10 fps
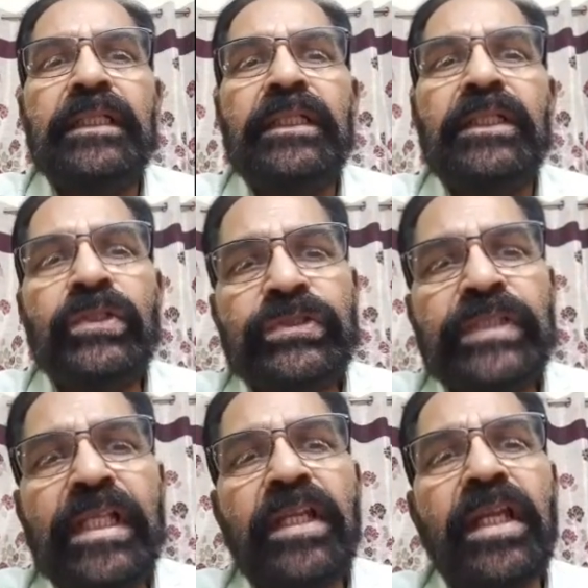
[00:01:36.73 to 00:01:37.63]
loose
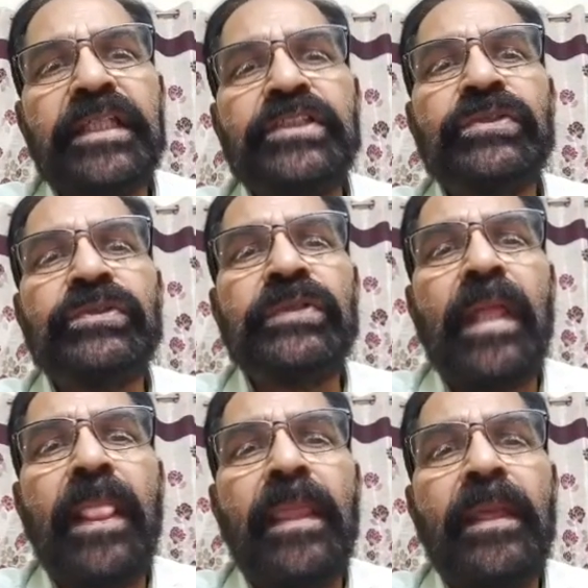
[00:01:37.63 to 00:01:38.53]
irregular tissue,
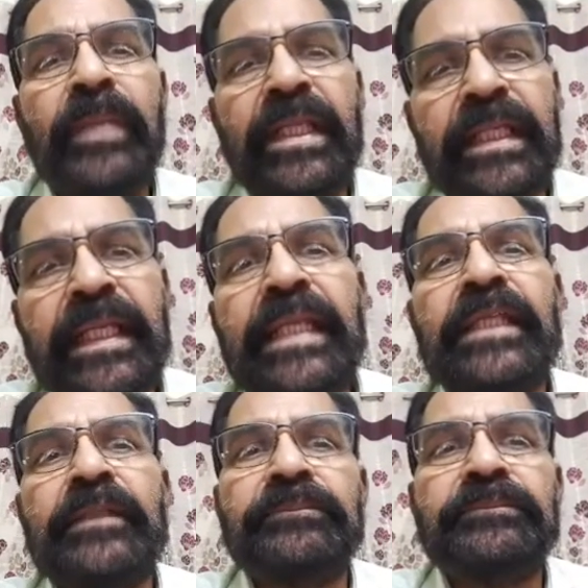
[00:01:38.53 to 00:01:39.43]
pericranium.